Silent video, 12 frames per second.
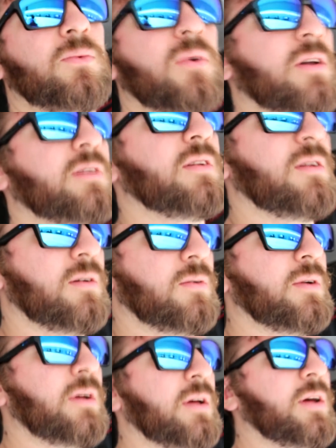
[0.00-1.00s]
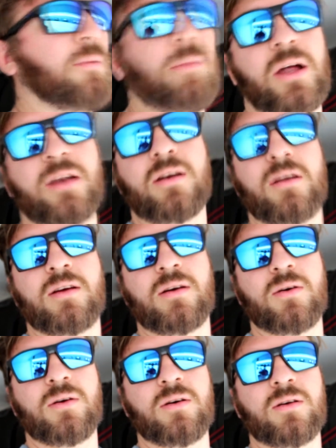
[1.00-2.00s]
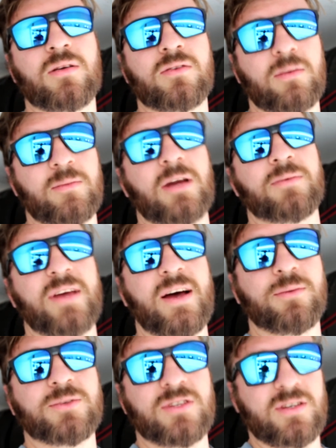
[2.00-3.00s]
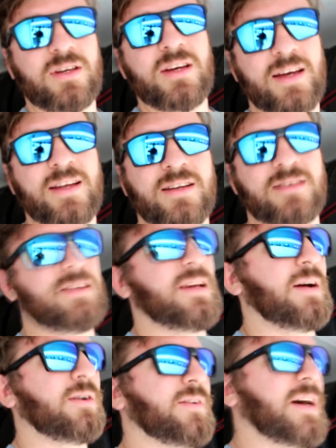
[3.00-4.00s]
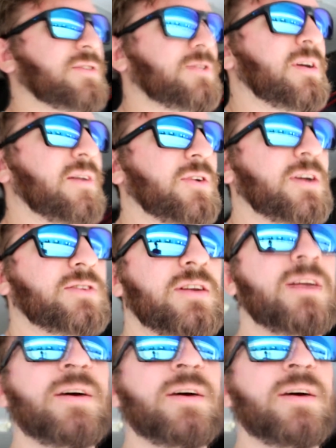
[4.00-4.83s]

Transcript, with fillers: want to do. But sometimes it helps to, to see how a faster driver does it.